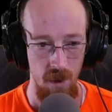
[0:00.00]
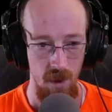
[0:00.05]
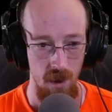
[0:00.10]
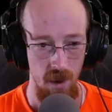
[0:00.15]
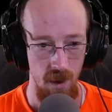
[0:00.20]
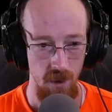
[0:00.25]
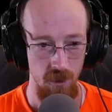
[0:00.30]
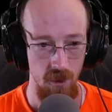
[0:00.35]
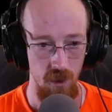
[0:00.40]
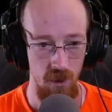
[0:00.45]

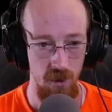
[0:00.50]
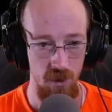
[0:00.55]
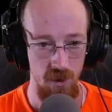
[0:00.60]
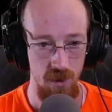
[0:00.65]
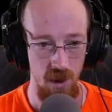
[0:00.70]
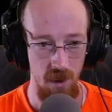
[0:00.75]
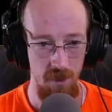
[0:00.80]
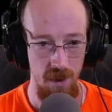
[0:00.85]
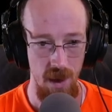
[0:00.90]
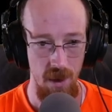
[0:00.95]
Uh, so there's
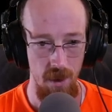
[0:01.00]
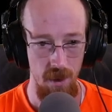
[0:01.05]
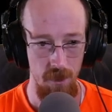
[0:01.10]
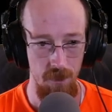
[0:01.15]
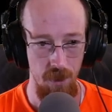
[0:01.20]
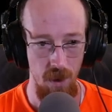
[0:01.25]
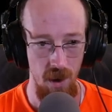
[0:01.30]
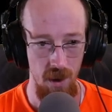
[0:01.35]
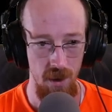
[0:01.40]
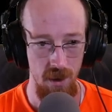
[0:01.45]
some that
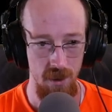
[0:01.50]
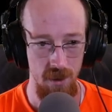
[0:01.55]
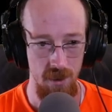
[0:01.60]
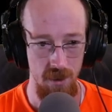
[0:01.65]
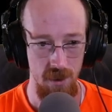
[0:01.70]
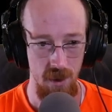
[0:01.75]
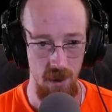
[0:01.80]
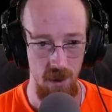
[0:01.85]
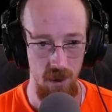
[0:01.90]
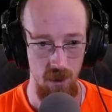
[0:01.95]
it probably
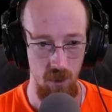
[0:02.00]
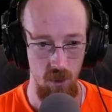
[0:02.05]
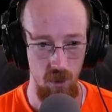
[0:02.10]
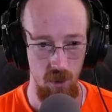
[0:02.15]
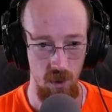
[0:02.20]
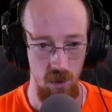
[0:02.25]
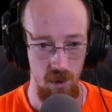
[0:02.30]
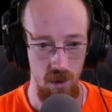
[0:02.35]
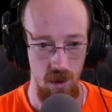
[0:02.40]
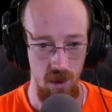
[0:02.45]
didn't
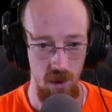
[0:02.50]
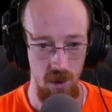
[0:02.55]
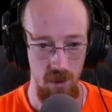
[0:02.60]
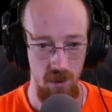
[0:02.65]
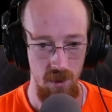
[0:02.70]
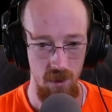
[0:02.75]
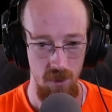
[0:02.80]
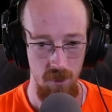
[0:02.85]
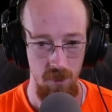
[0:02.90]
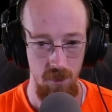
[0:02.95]
work
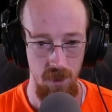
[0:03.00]
on,